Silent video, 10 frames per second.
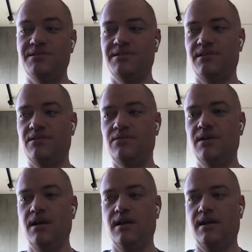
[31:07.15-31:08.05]
So
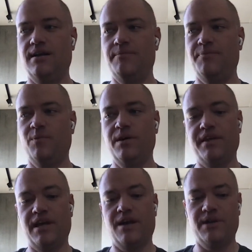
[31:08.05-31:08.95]
one
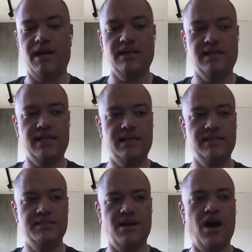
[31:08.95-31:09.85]
thing I would highlight
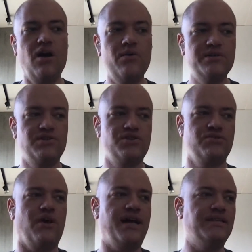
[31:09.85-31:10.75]
is always
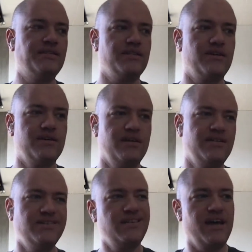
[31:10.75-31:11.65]
try and start, and this
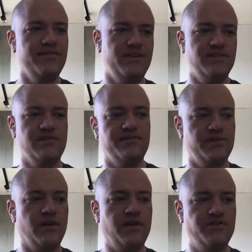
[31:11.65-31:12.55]
is not even necessarily for
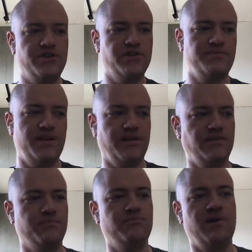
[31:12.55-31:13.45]
young engineers, but I think
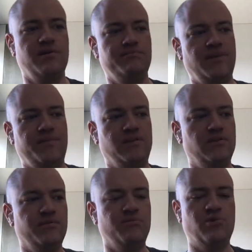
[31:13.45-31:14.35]
it's maybe a little
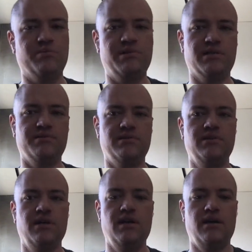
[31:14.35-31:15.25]
bit more applicable.
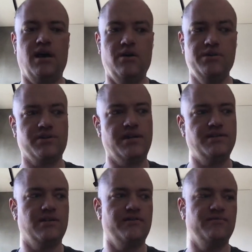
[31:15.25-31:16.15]
Always try and
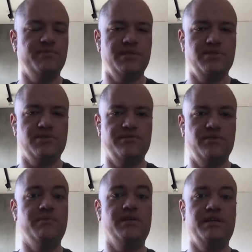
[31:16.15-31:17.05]
start from a position of
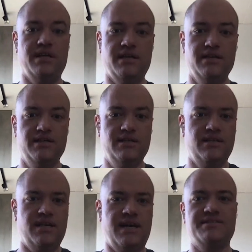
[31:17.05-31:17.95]
humility
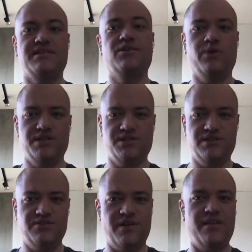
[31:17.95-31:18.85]
and asking
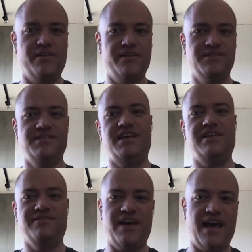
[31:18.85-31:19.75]
questions rather than
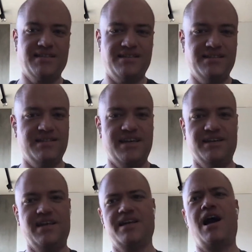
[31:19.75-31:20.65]
stating facts and stating
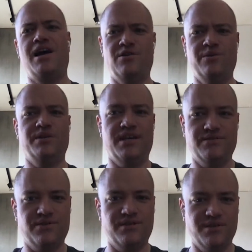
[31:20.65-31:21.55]
like, I know what the
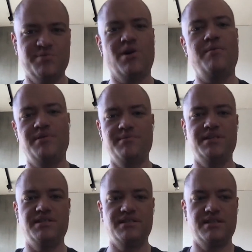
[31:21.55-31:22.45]
answer to this problem
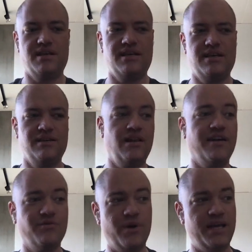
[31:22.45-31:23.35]
is. In a lot
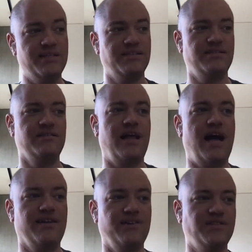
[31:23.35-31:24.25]
of ways, the
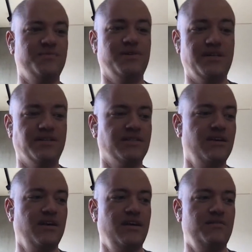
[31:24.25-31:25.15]
lack of experience
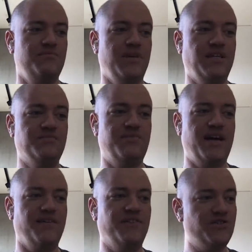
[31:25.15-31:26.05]
means by
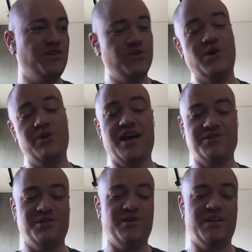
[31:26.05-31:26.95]
definition, you don't
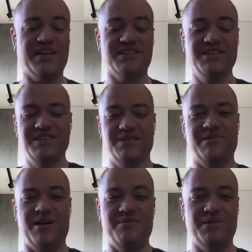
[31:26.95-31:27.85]
actually know the answer to the
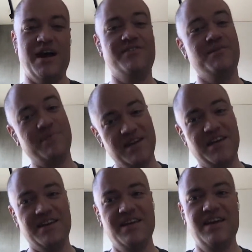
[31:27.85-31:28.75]
problem, you have an opinion.